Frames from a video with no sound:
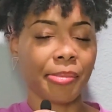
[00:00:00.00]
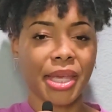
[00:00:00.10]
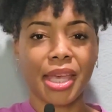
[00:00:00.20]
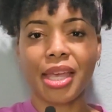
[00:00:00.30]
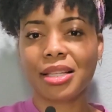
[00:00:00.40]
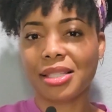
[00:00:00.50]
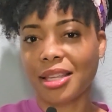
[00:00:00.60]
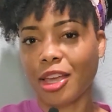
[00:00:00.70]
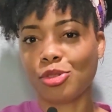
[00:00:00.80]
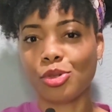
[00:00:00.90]
kids
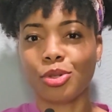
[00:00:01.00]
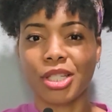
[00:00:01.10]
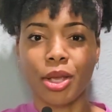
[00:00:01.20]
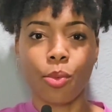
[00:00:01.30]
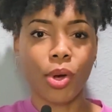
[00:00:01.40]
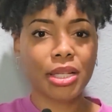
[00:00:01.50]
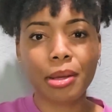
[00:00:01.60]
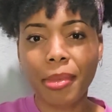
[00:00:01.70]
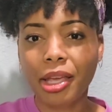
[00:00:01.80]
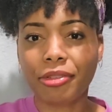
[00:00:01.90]
schedules and what to
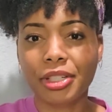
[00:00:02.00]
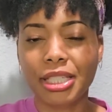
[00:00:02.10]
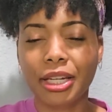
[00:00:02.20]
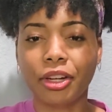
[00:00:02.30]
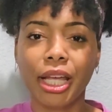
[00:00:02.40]
make for dinner,